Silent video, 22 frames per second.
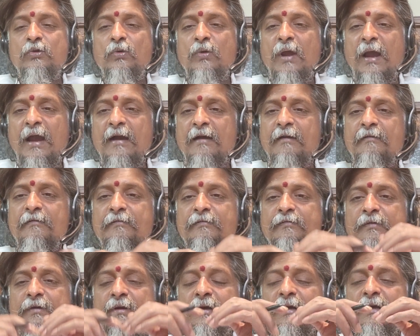to
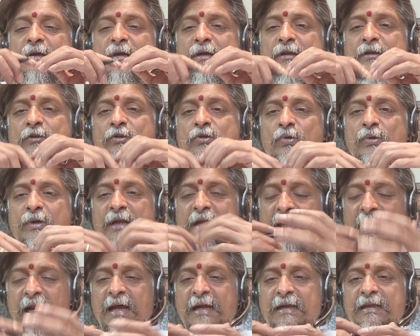
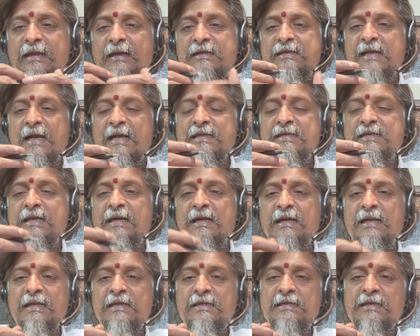declare that
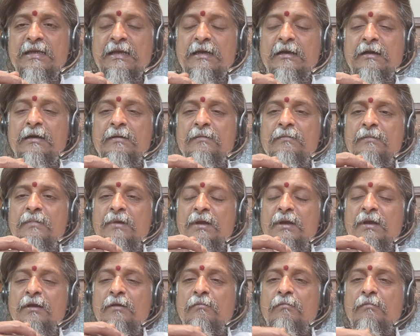Sanskrit is the
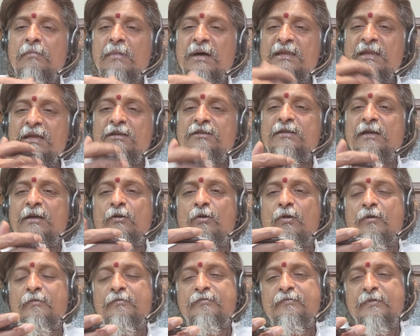mother tongue
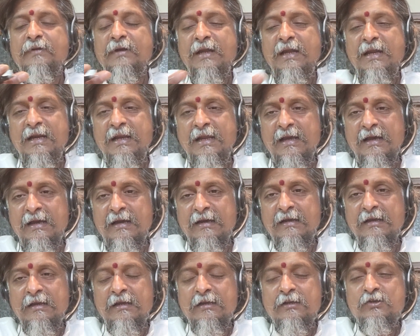of
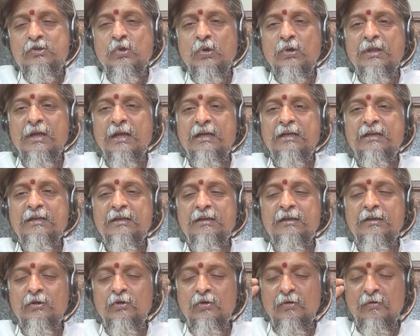India, so
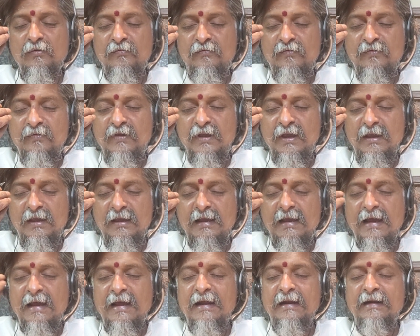that, you know,
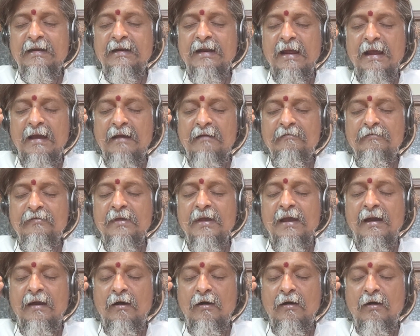we can have the
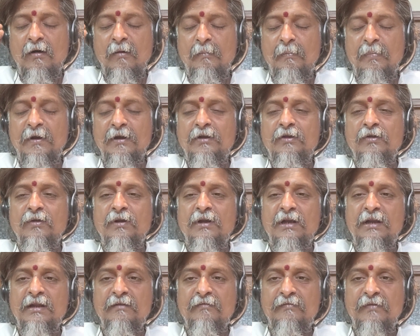
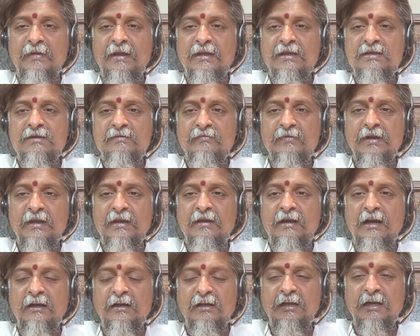opportunity, we
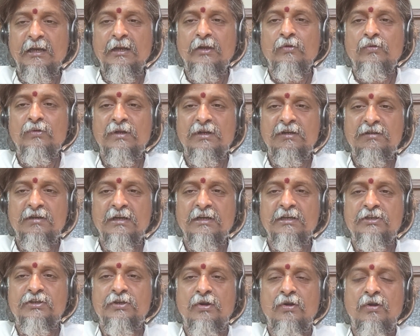continue the
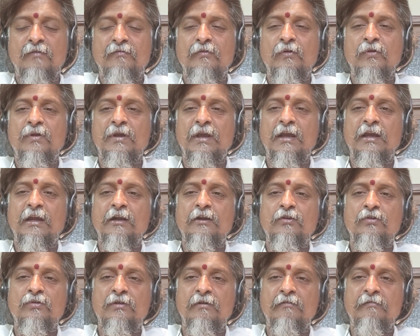tradition of looking
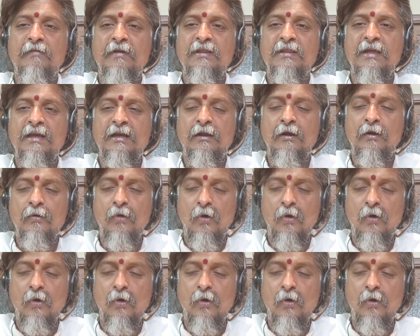into the Vedic